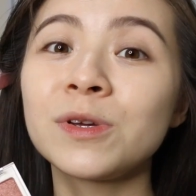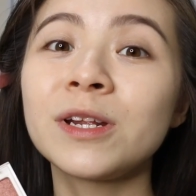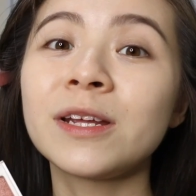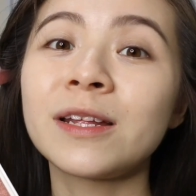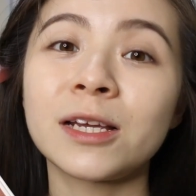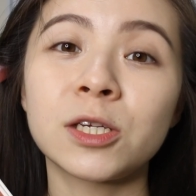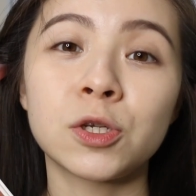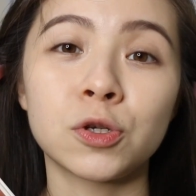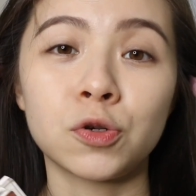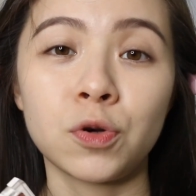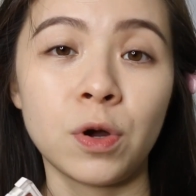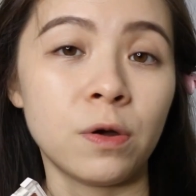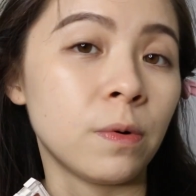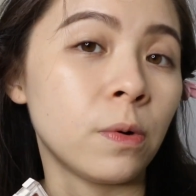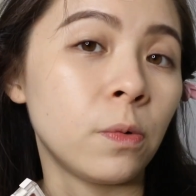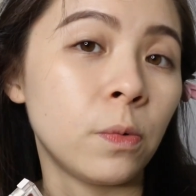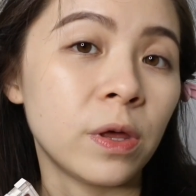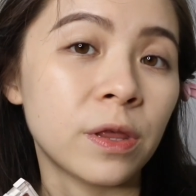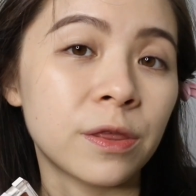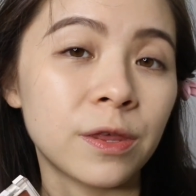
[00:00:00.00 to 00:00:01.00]
Really nice to travel
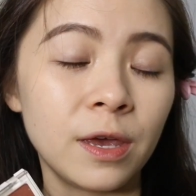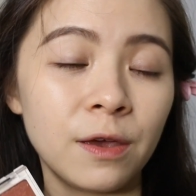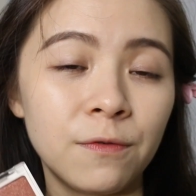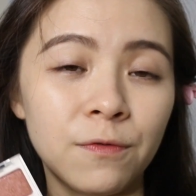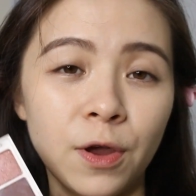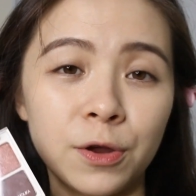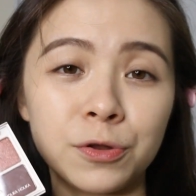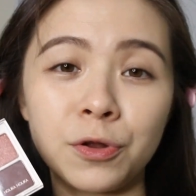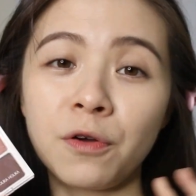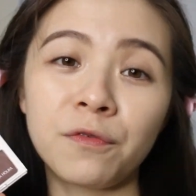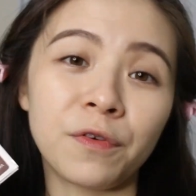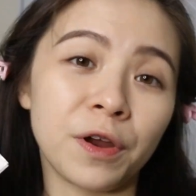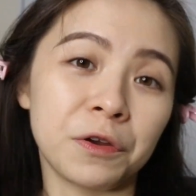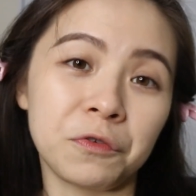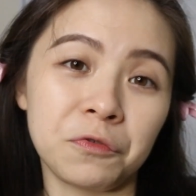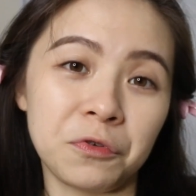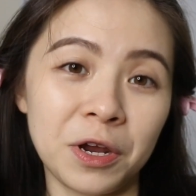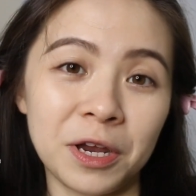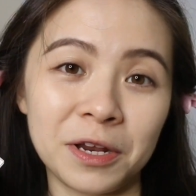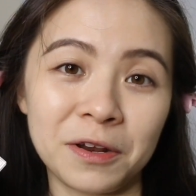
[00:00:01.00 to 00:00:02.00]
with if you're not very
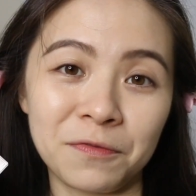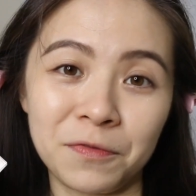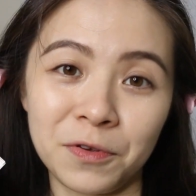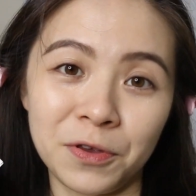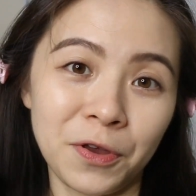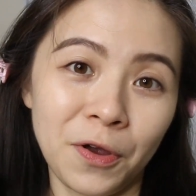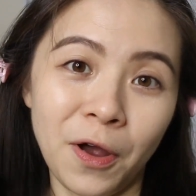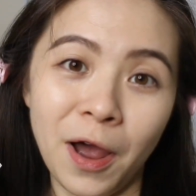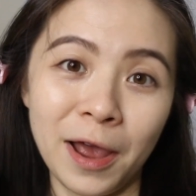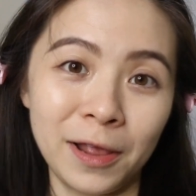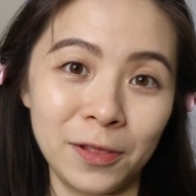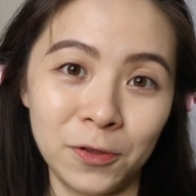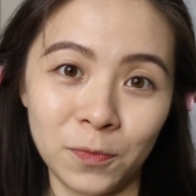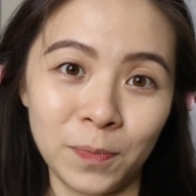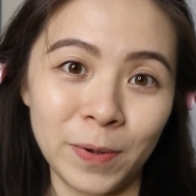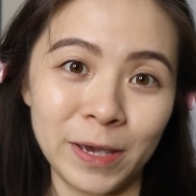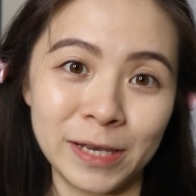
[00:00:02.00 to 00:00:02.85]
creative with your eye look,